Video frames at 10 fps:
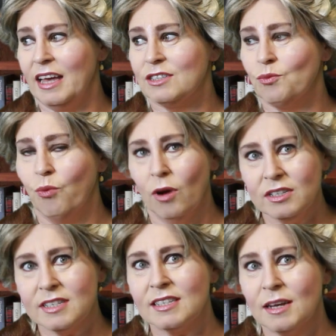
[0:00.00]
it
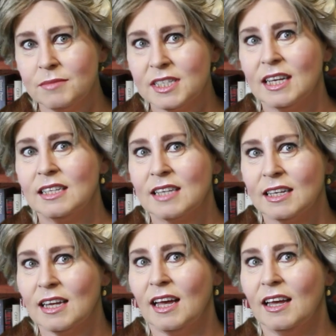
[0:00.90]
was something
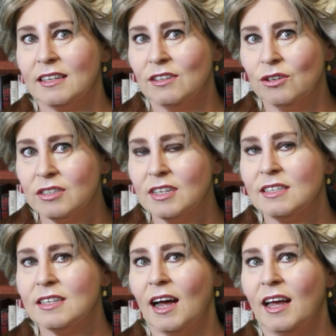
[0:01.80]
that I had noticed.